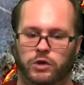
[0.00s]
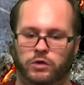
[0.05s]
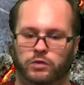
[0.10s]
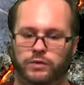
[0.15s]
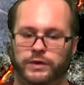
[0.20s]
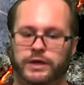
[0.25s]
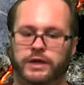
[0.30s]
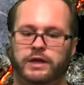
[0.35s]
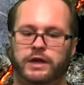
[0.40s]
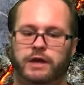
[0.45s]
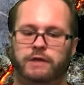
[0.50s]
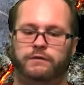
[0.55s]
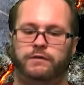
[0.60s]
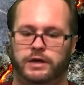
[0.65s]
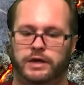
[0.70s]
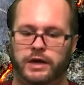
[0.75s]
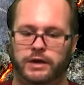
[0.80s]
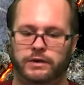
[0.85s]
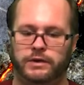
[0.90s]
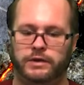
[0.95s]
We could have
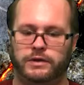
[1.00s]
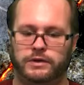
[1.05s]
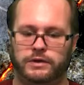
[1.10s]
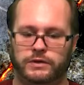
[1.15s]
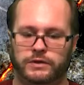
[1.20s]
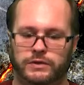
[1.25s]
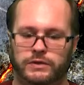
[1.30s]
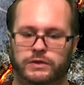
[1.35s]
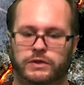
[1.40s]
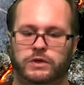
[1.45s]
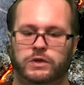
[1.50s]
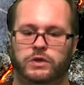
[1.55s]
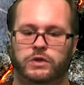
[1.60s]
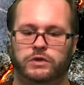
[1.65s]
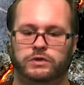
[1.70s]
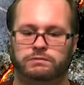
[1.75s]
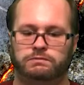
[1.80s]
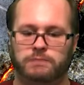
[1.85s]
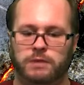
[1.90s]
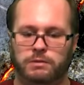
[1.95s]
characters
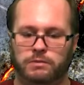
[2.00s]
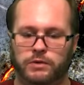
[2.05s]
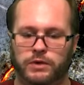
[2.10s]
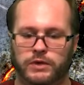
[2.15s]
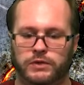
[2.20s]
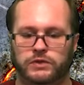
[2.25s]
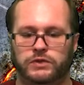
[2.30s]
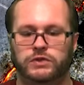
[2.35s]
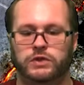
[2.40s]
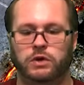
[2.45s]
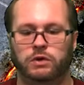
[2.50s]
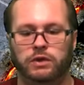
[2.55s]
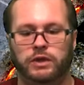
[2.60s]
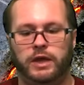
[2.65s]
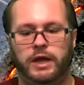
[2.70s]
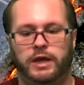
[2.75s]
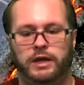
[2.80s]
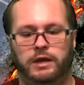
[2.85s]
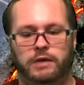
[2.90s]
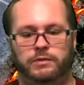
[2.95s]
whose memories don't
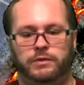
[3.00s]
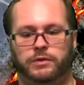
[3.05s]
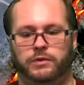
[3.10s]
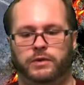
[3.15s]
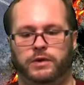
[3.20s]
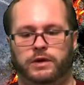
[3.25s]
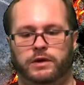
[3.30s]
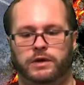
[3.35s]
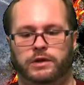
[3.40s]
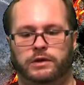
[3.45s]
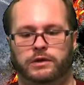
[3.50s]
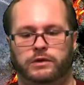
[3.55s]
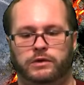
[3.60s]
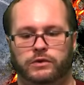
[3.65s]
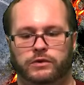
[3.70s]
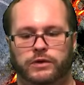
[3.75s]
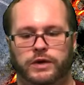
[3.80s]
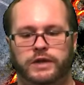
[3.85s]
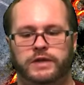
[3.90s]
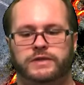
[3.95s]
line up with one another,
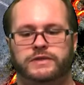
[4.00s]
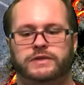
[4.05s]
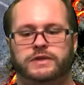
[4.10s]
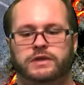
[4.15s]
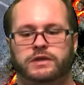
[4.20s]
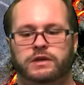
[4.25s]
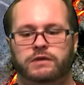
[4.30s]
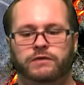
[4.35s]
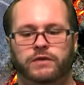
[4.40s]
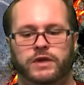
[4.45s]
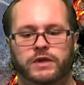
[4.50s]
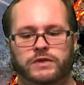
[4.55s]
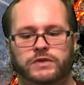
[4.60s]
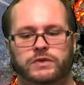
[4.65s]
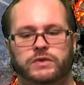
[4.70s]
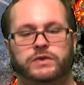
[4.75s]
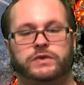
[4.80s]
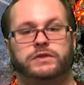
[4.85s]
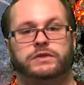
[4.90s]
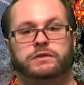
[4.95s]
creating significant
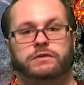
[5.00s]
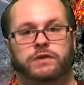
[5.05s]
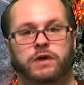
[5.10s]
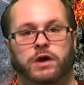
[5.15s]
sources of